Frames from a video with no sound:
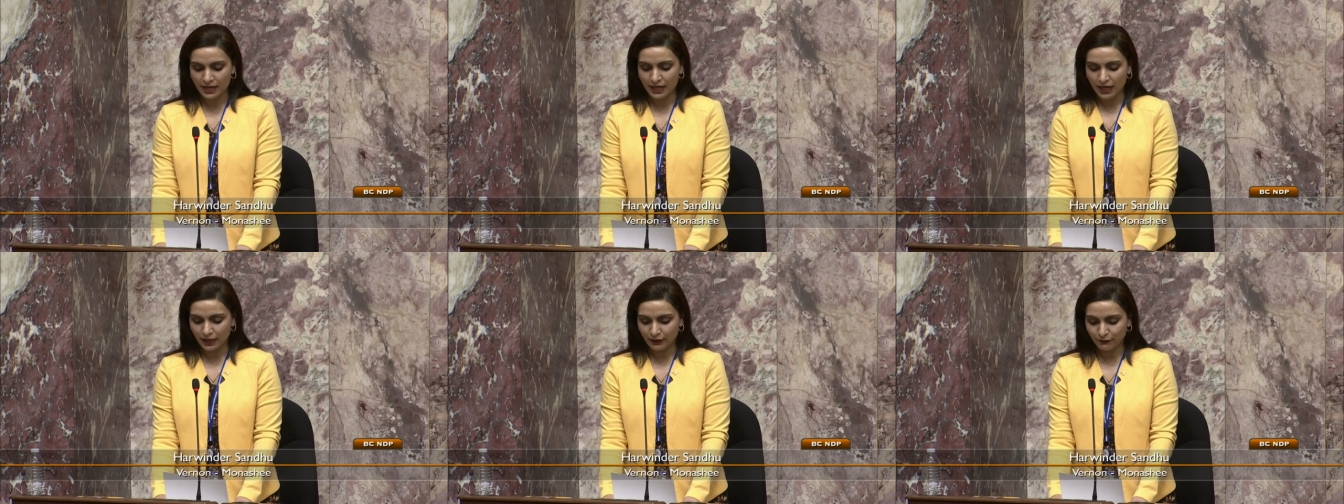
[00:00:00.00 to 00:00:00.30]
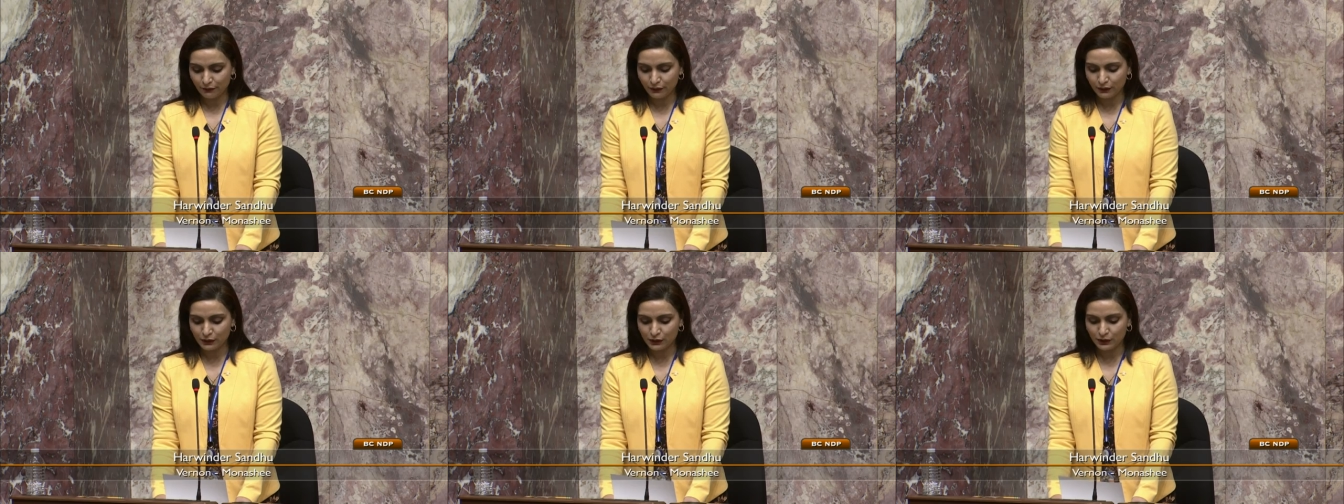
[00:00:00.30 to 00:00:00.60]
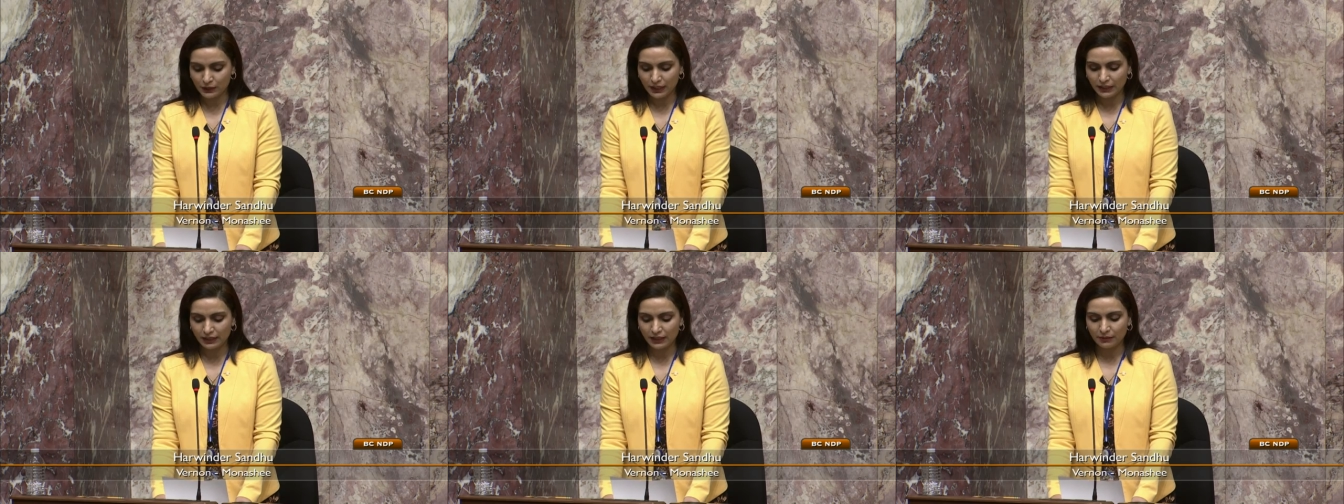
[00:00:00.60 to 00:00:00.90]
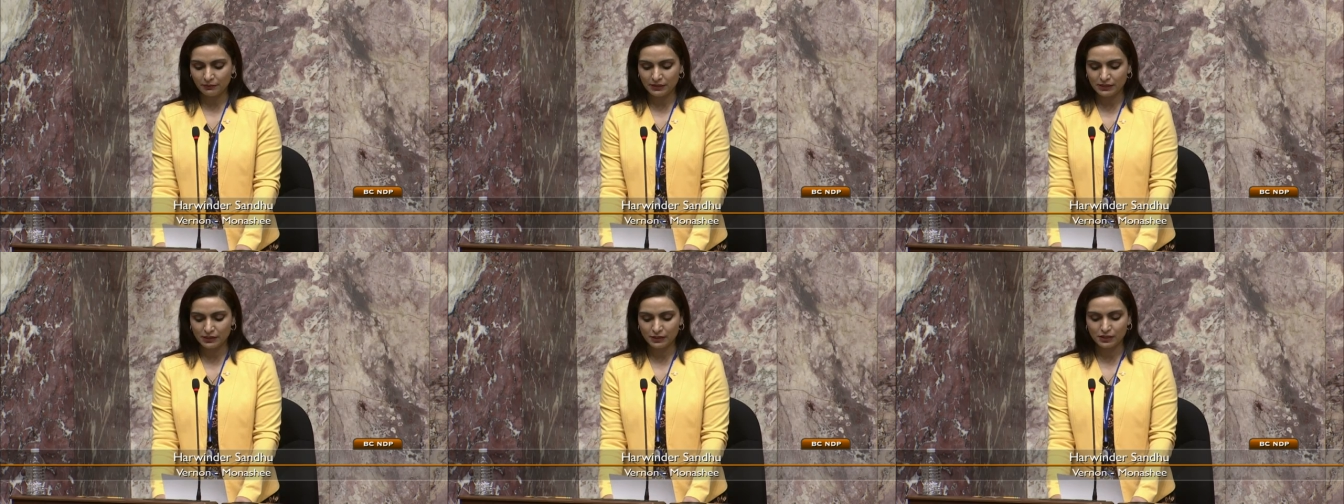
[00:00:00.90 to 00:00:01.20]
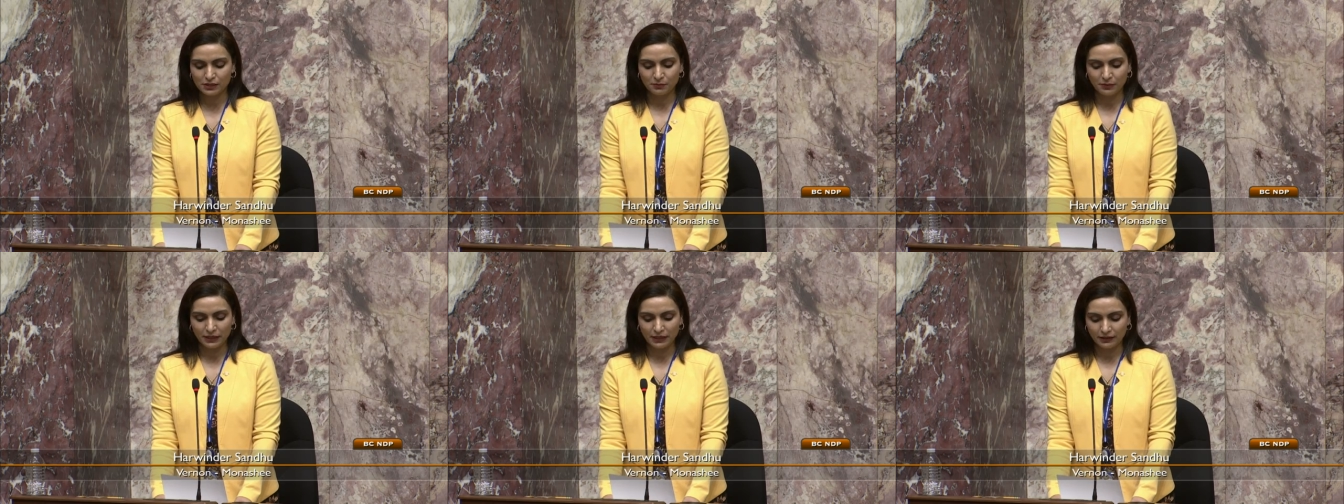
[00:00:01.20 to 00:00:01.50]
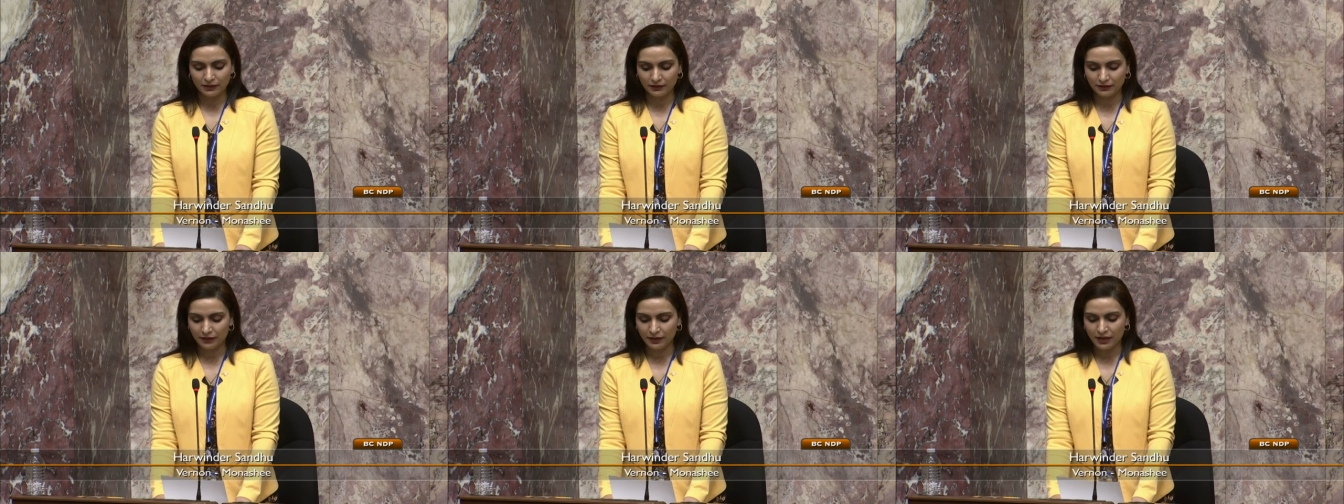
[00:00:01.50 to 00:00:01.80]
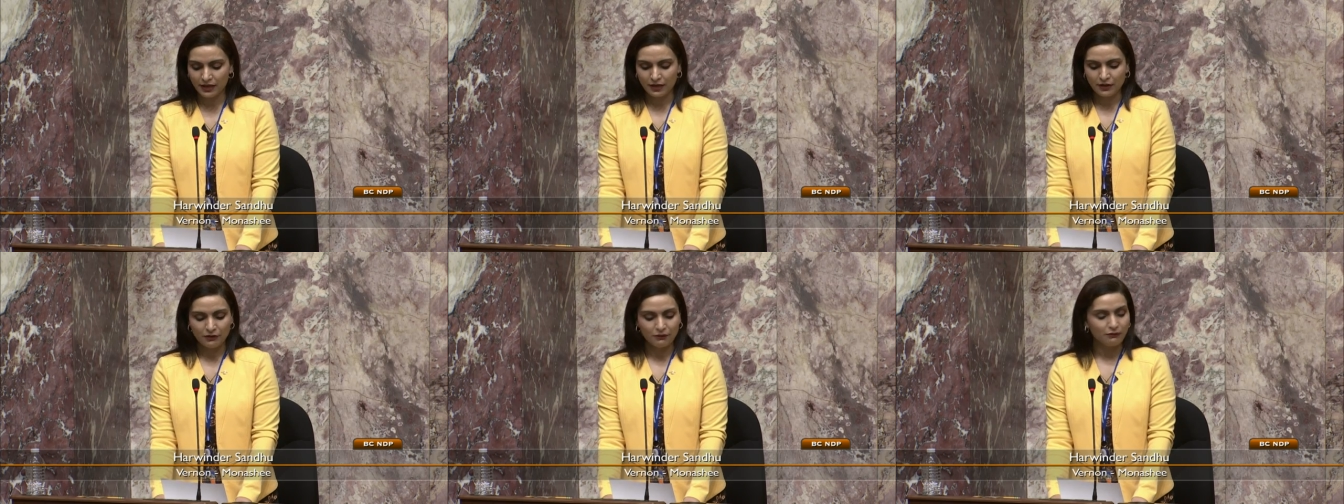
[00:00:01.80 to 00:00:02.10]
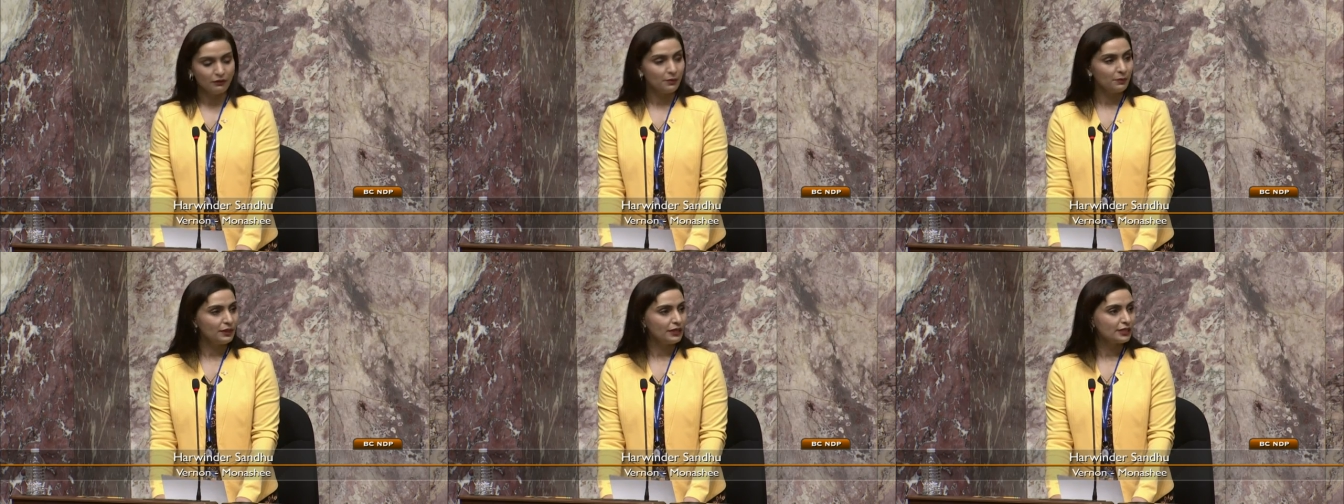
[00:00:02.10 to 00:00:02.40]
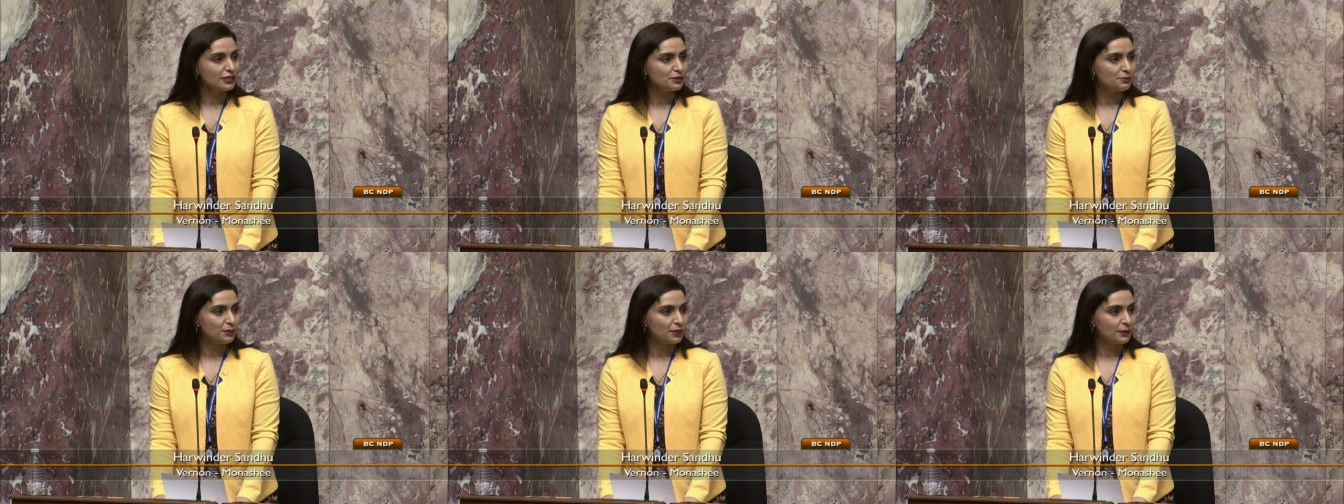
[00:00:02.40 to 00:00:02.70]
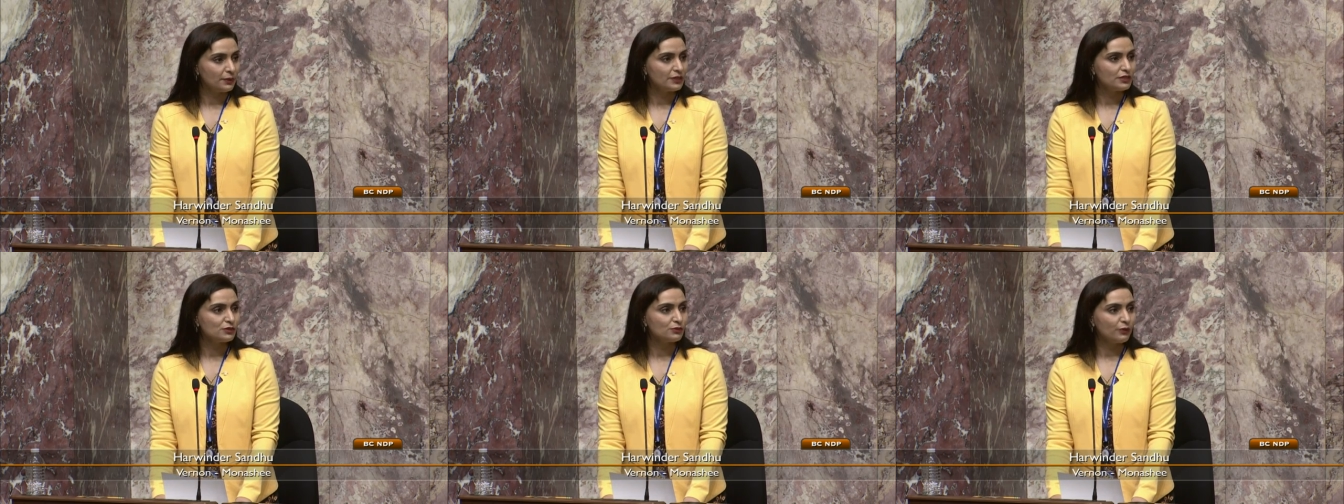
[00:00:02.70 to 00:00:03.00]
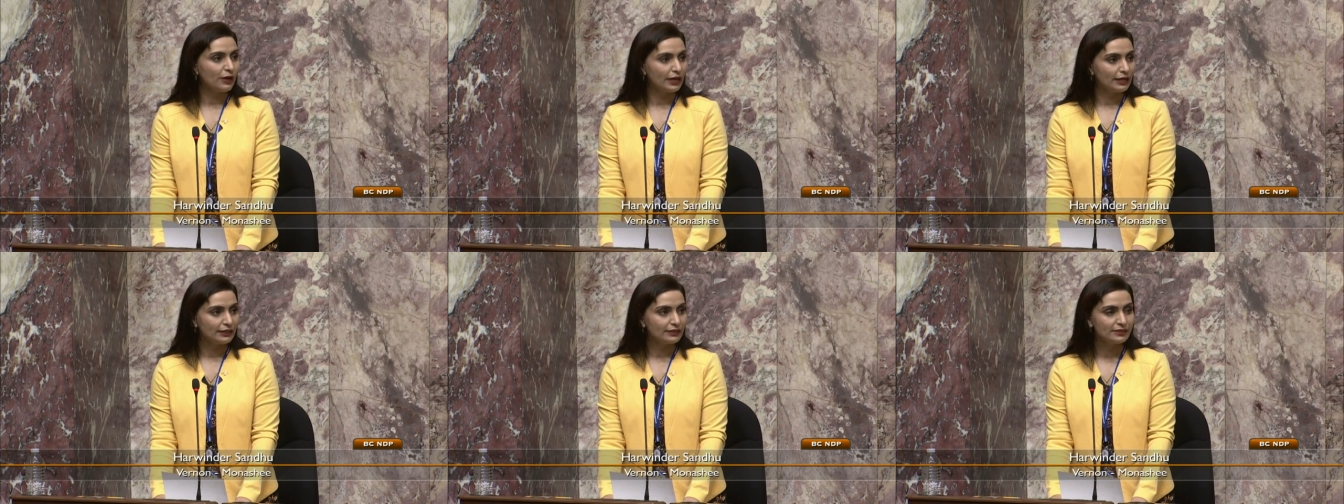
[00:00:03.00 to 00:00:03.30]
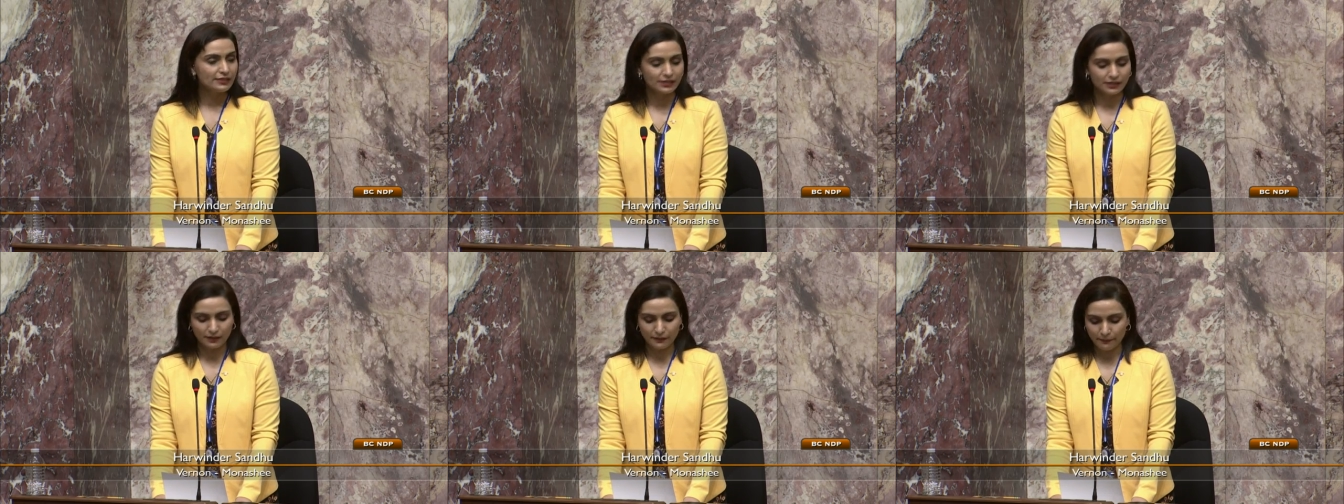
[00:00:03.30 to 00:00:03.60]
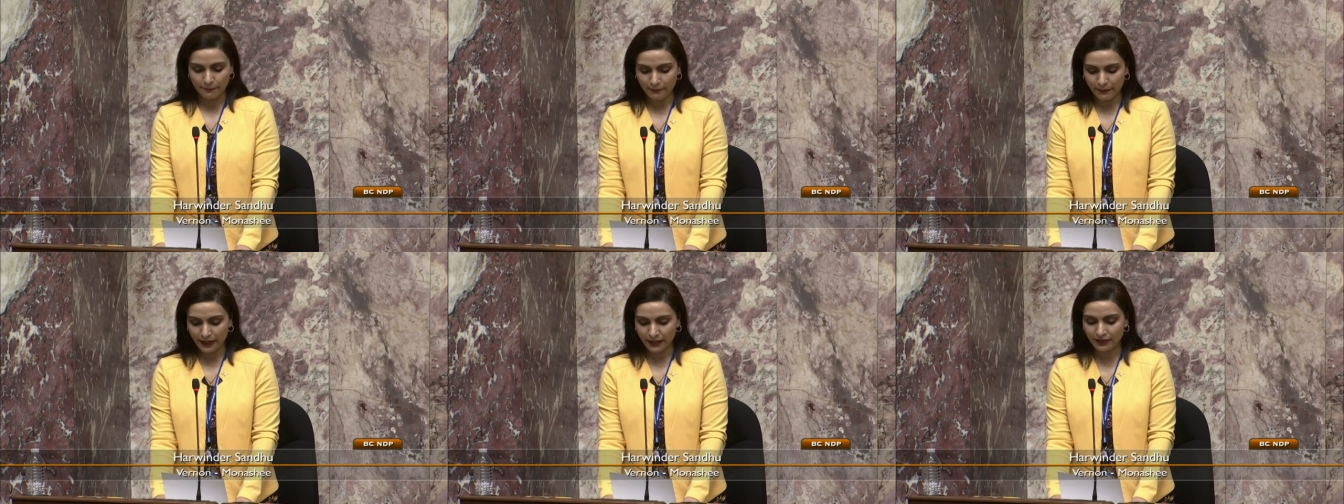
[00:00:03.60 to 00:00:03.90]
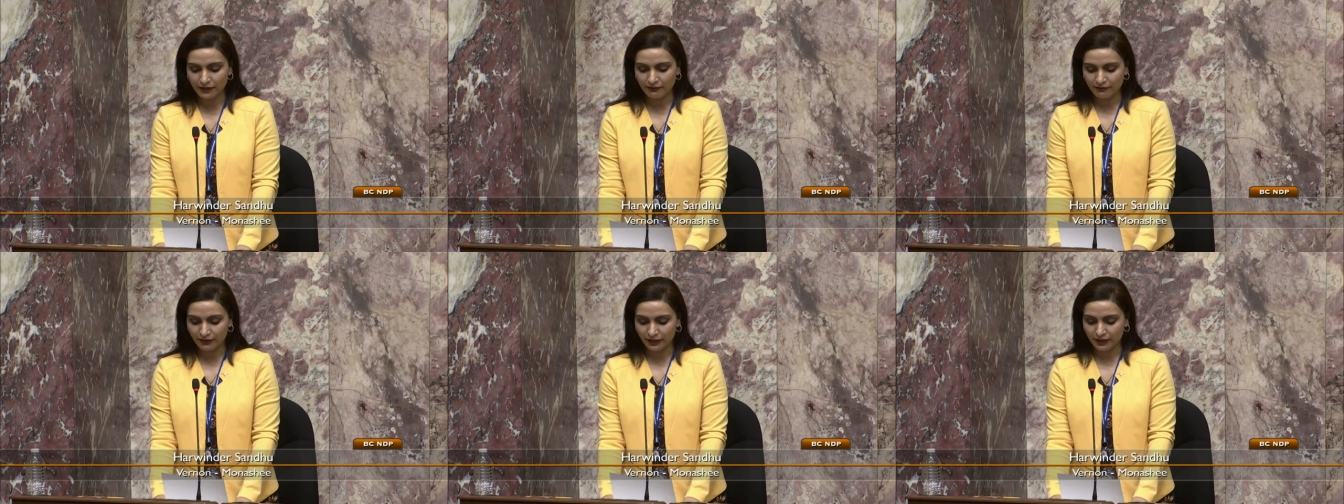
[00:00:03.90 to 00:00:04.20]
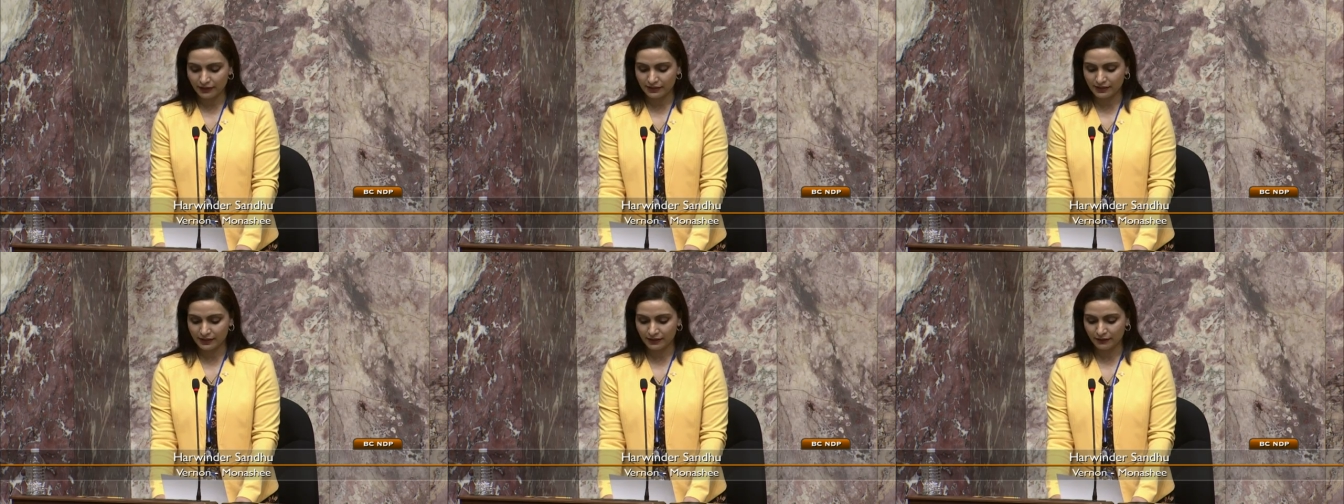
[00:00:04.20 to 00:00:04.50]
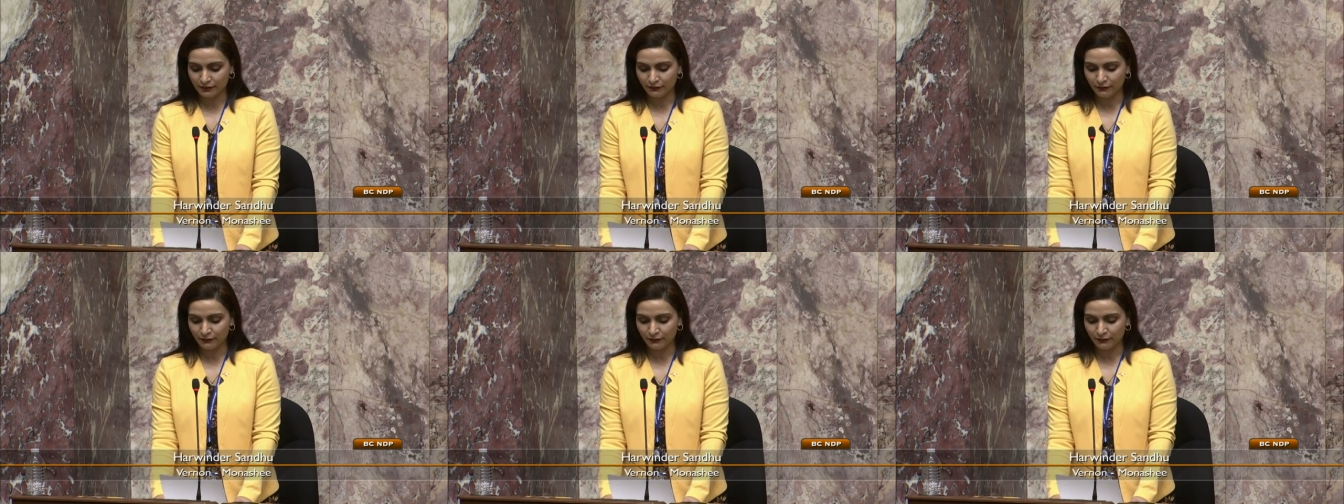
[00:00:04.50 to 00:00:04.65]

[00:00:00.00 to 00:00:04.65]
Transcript: Unfortunately, Mr. Speaker, women experience violence in many ways,